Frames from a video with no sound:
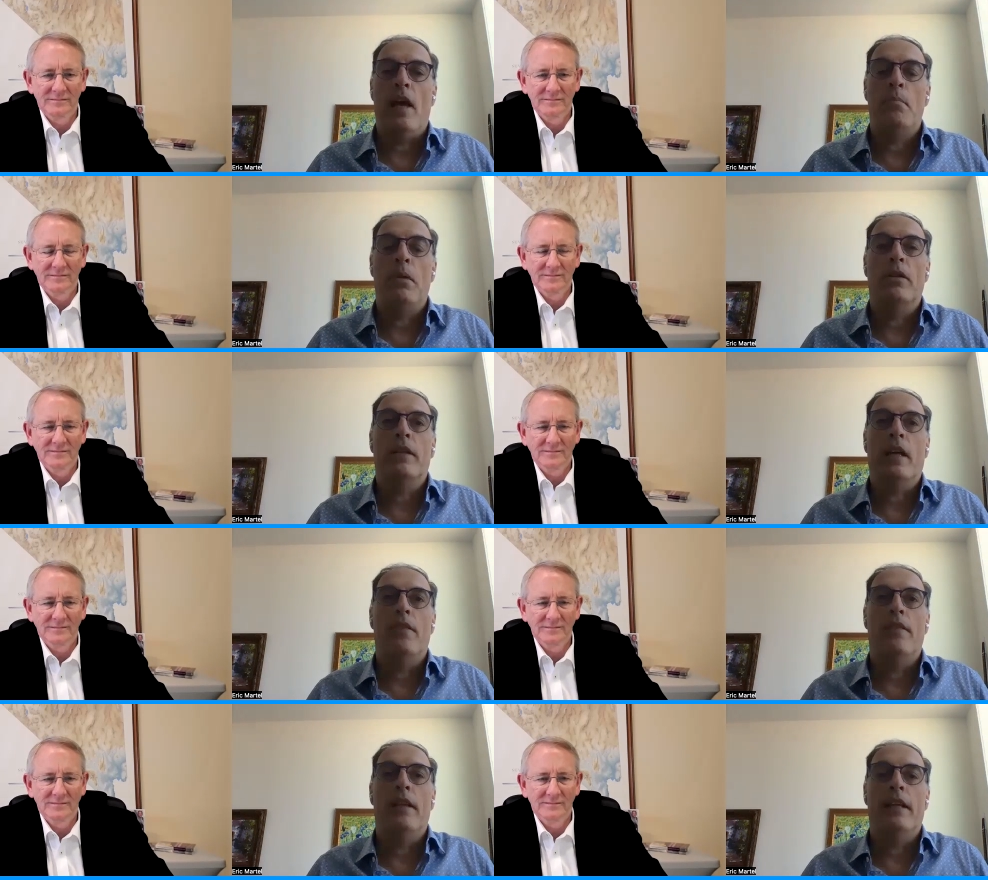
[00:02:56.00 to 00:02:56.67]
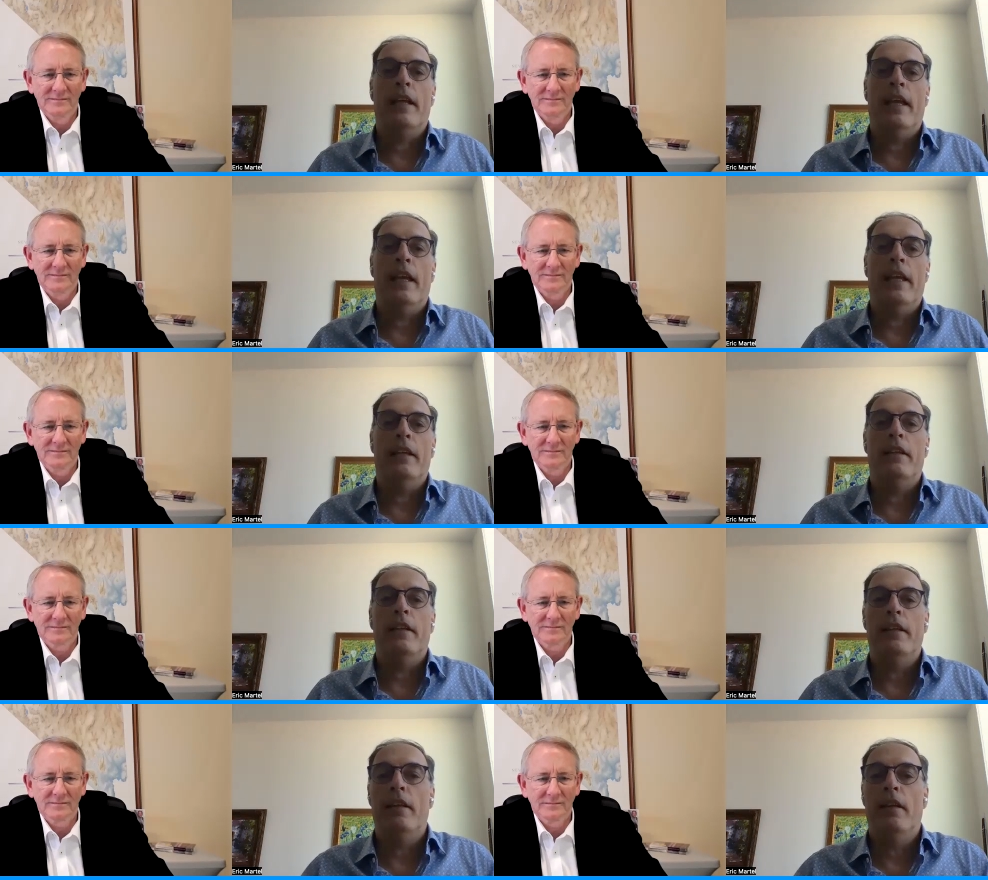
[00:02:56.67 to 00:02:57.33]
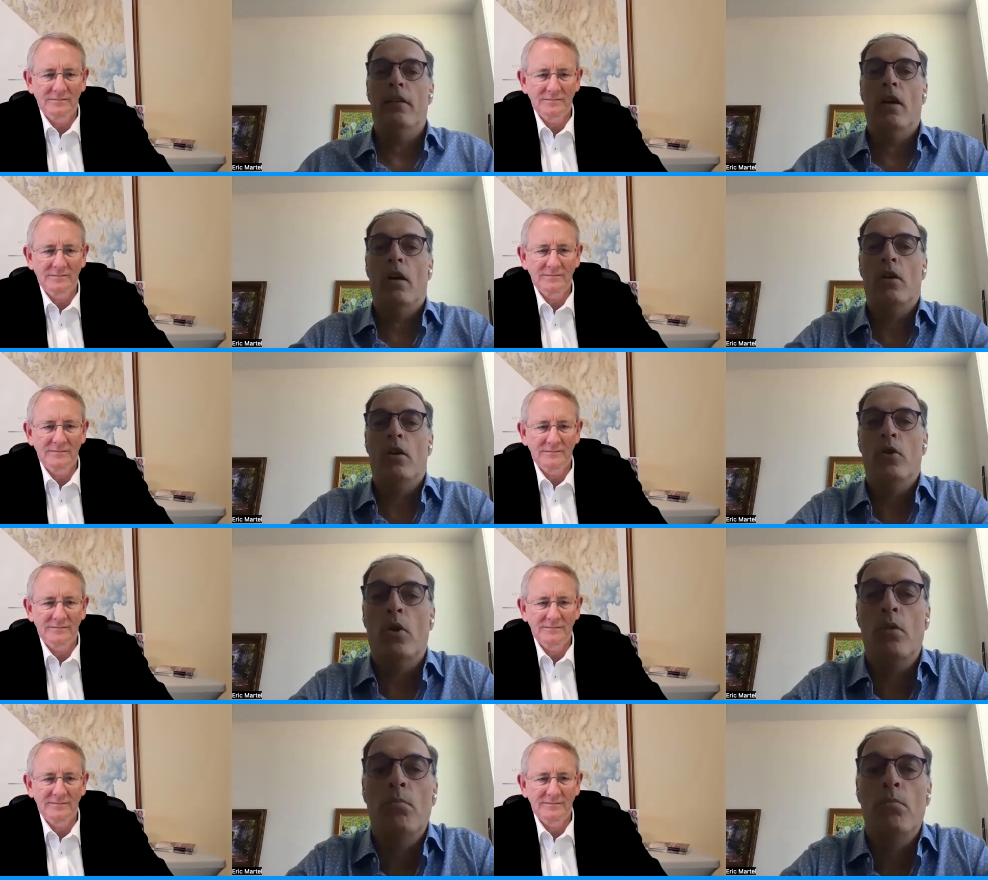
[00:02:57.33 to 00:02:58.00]
Speaker 1: about kind of like getting the, uh,
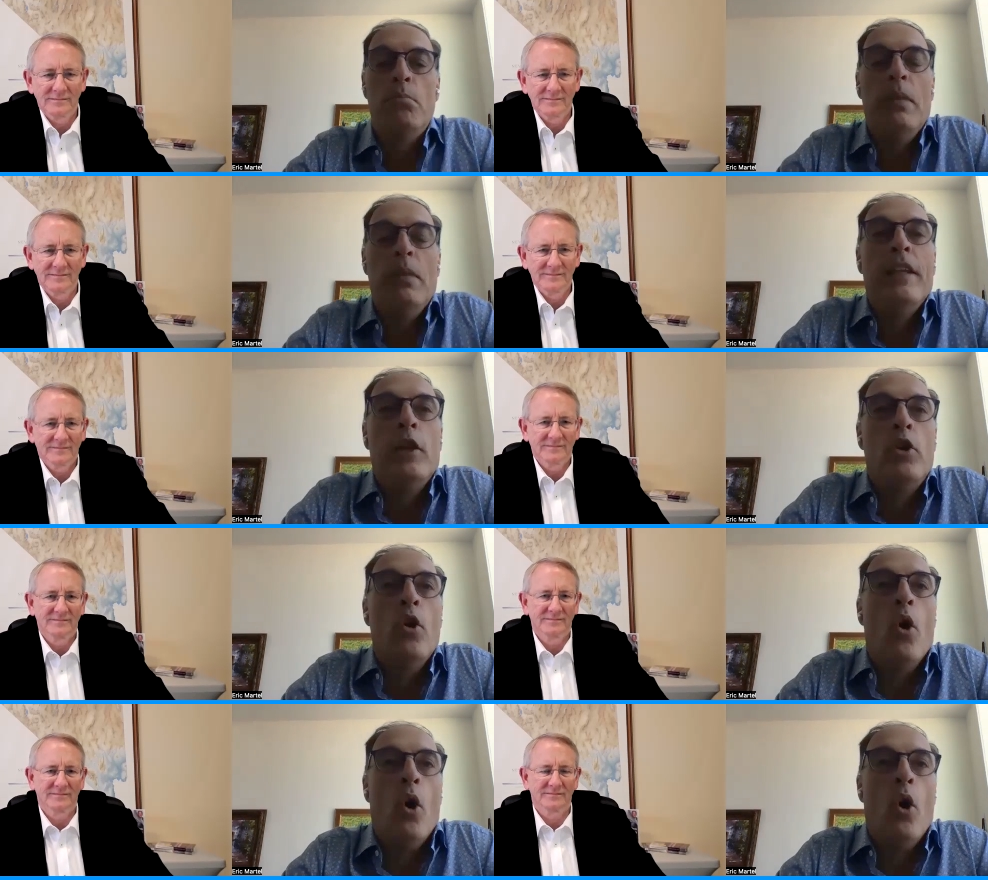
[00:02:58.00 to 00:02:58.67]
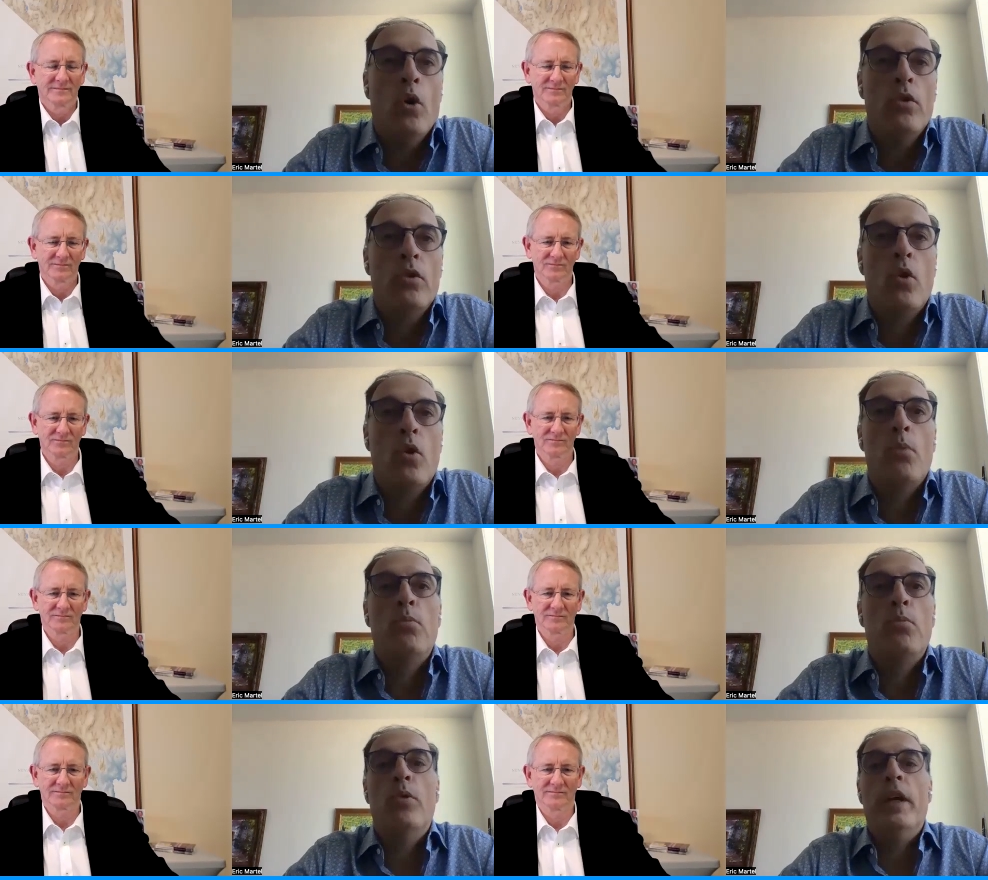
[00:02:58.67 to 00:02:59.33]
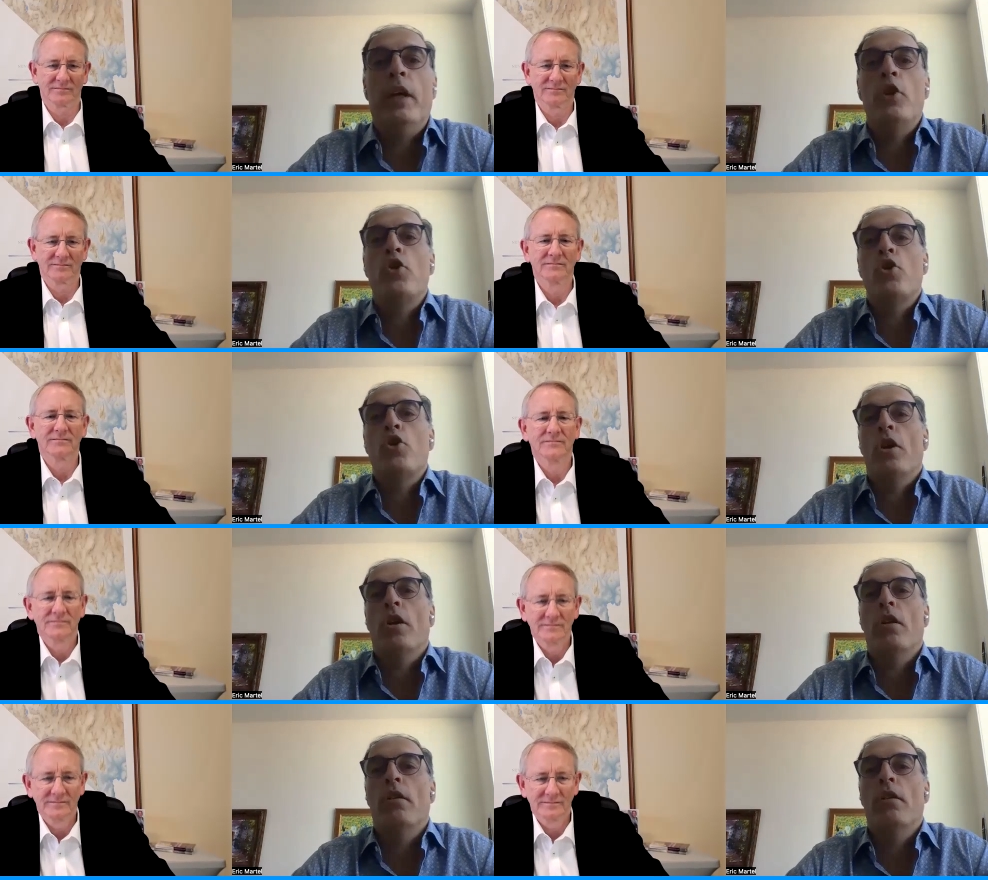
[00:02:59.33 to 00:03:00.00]
you're building your own
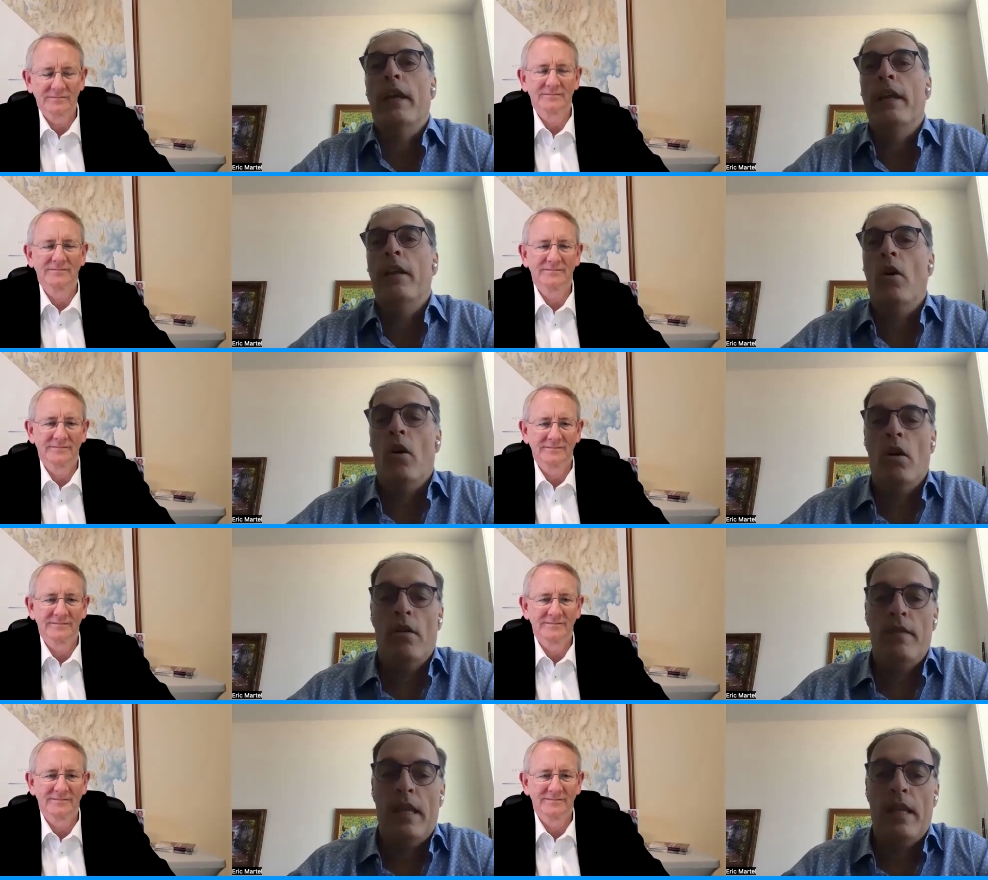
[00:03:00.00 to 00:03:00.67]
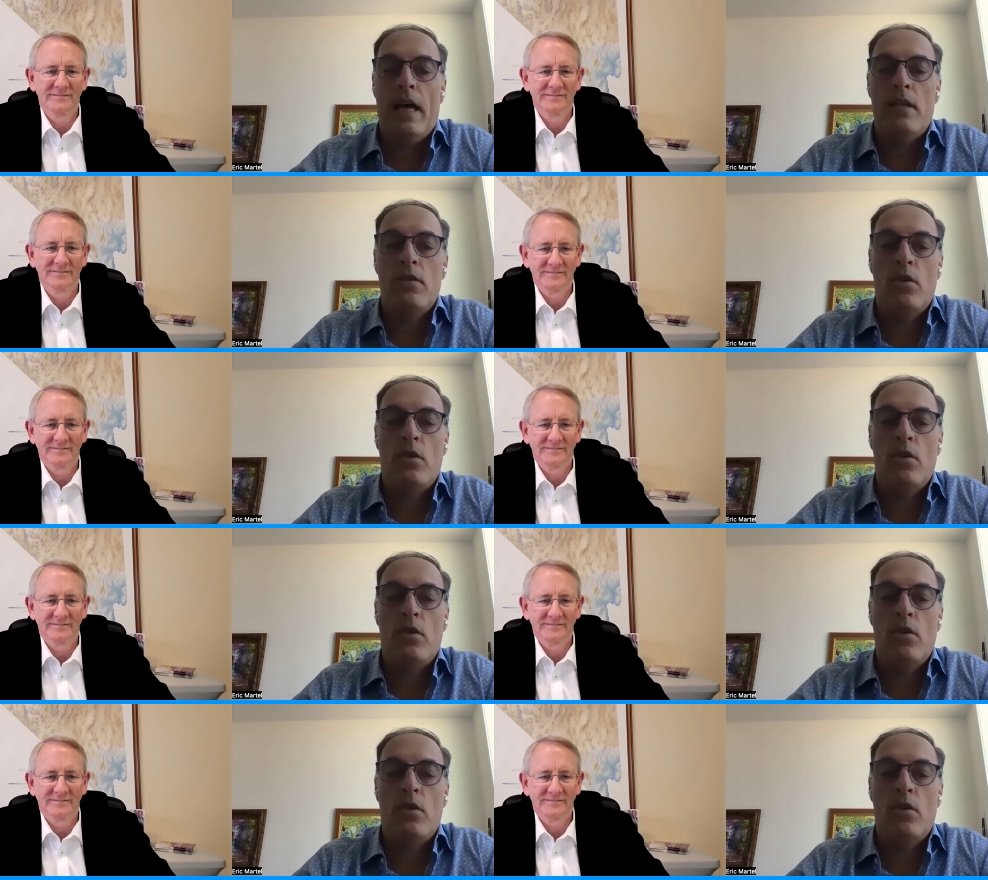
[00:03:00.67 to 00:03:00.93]
corporation and all of that.